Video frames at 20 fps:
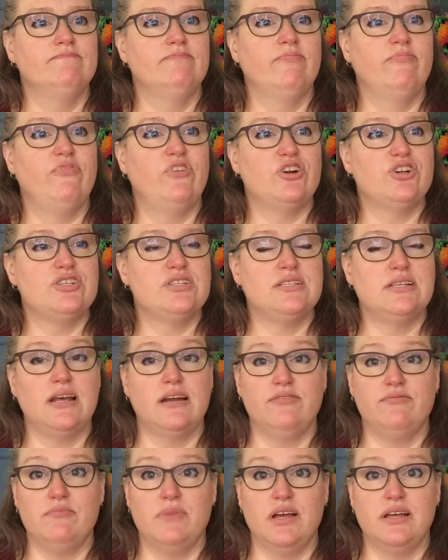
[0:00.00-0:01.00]
first set
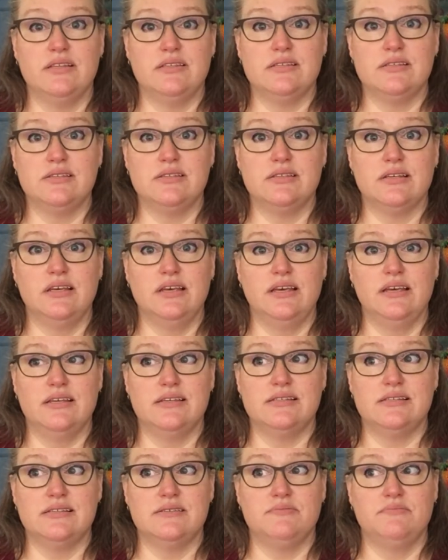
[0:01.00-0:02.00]
of months
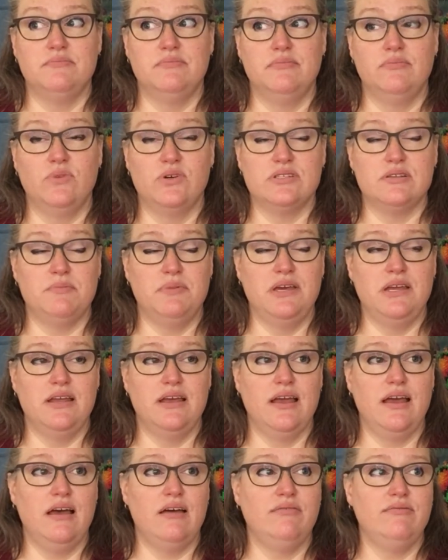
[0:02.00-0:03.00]
was a
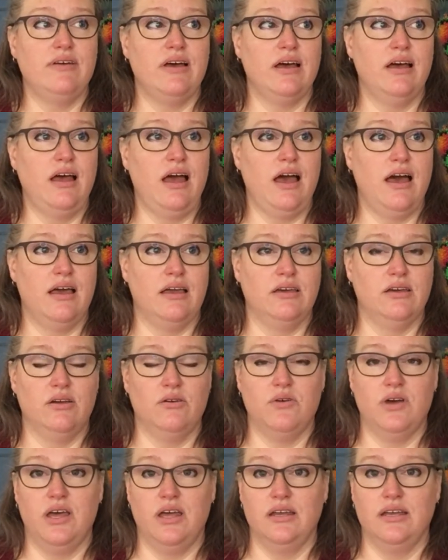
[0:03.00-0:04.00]
PDF, I could
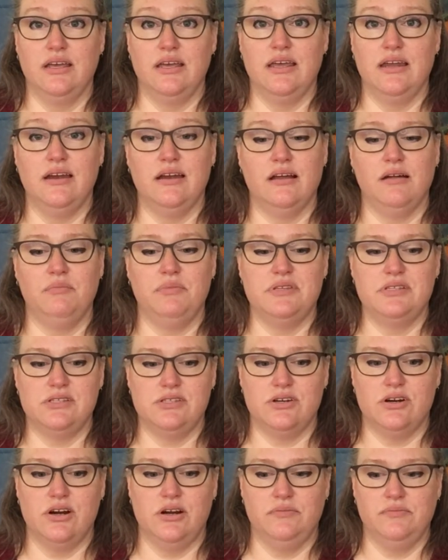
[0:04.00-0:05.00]
go ahead and kit it up and
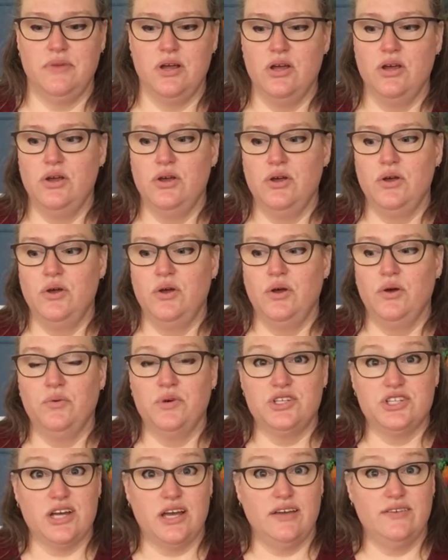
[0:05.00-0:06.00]
start,
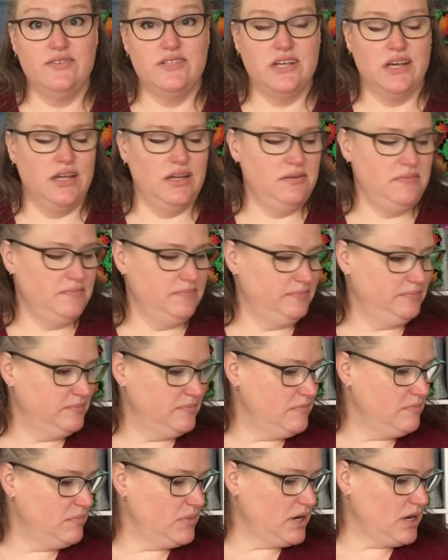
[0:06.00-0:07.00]
which I have done.
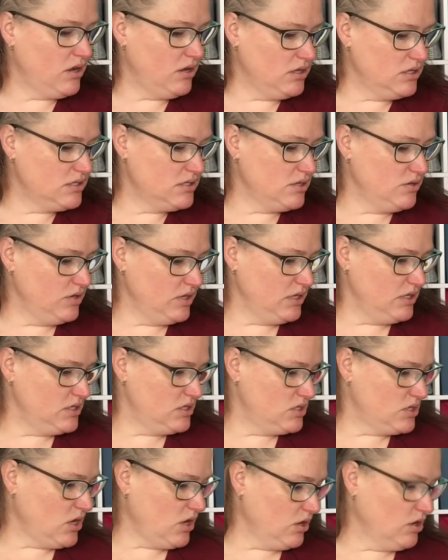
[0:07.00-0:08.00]
But I also need
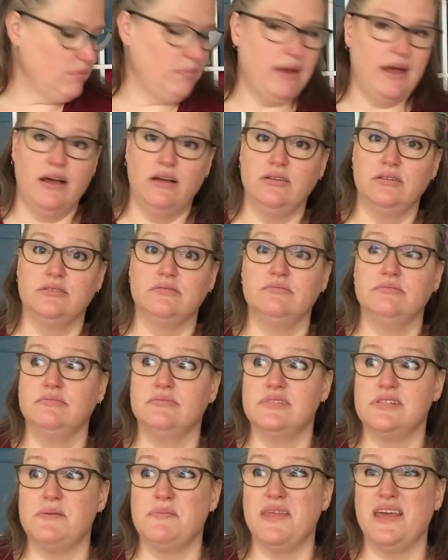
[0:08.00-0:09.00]
to talk about
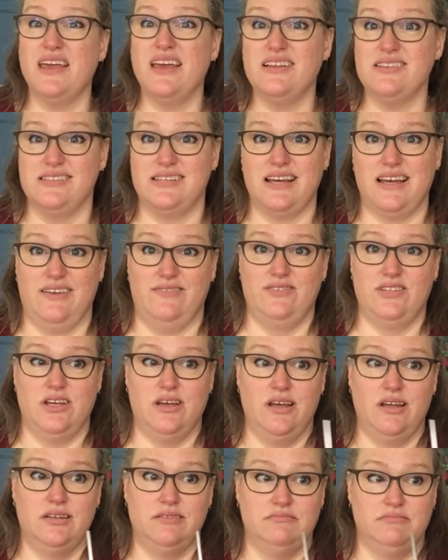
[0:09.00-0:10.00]
something else I have
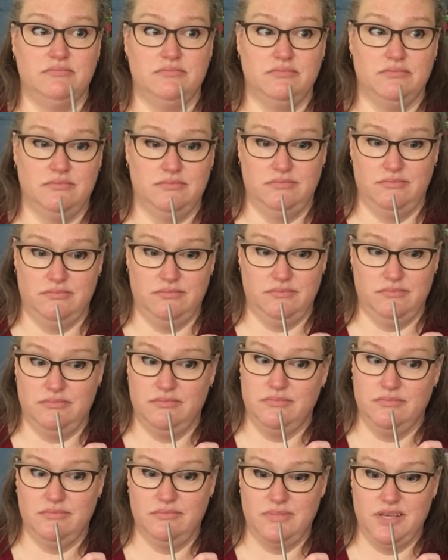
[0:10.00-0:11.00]
done
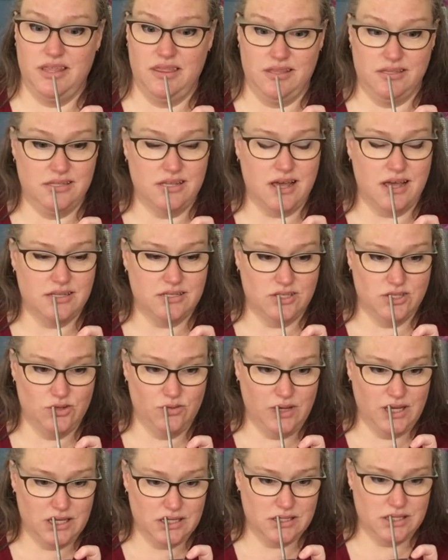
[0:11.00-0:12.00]
in this last 2
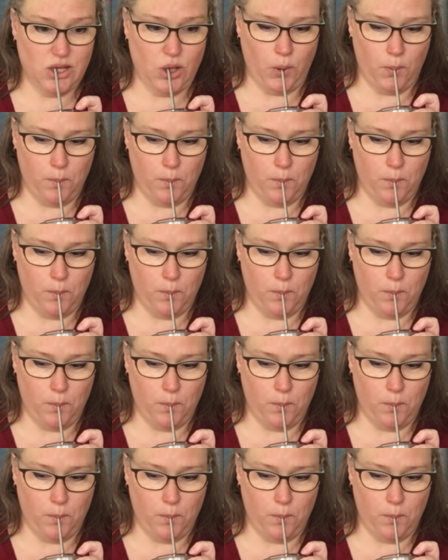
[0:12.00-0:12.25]
weeks.